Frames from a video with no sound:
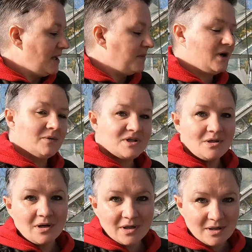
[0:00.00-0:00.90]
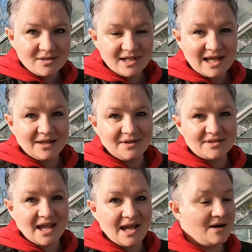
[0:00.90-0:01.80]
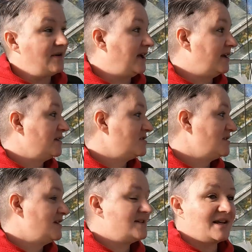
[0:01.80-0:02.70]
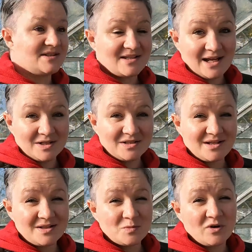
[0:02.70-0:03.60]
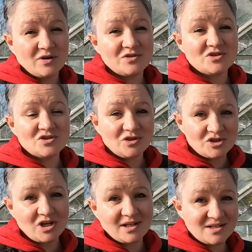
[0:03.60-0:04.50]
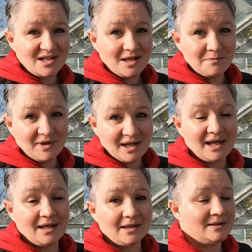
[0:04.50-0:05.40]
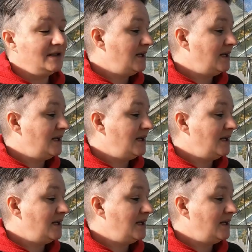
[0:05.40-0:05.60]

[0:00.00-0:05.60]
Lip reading: but I was not going to dig out this area to this extent, since we're on such a steep bit here,